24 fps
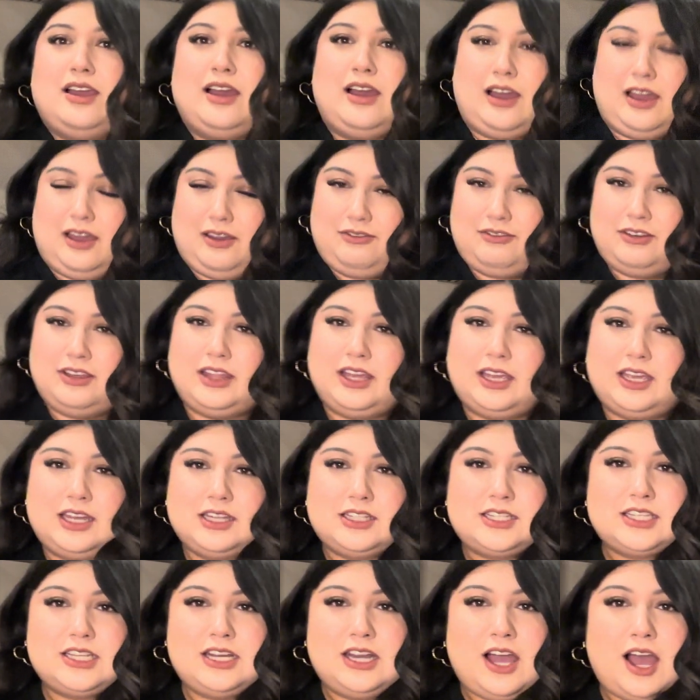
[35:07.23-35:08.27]
I feel like
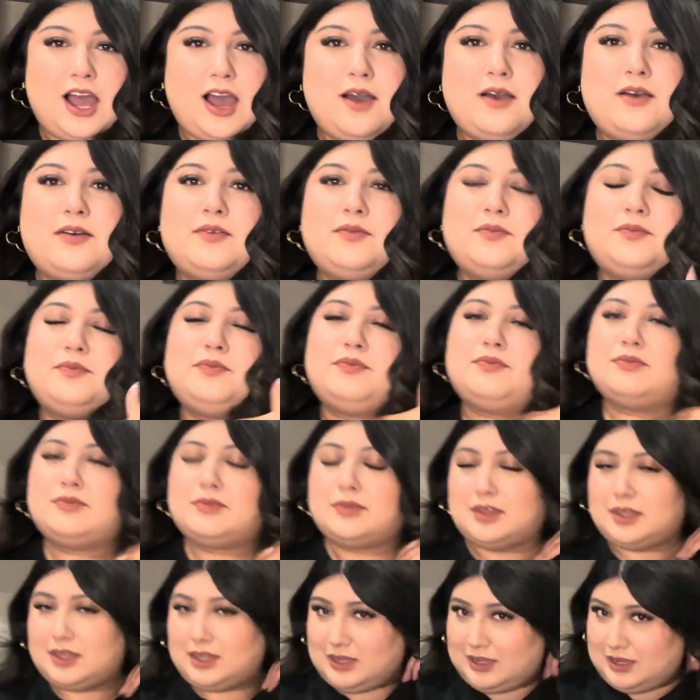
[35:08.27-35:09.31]
it's not
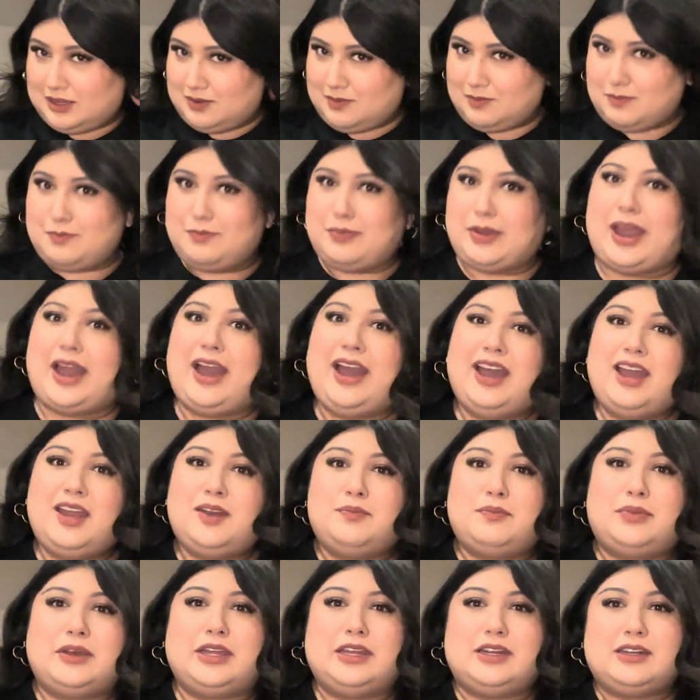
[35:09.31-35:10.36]

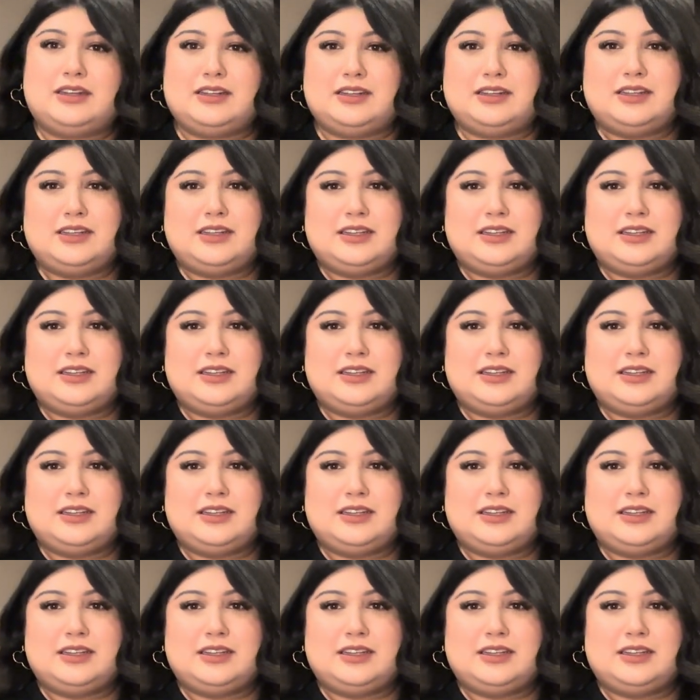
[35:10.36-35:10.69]
bad, but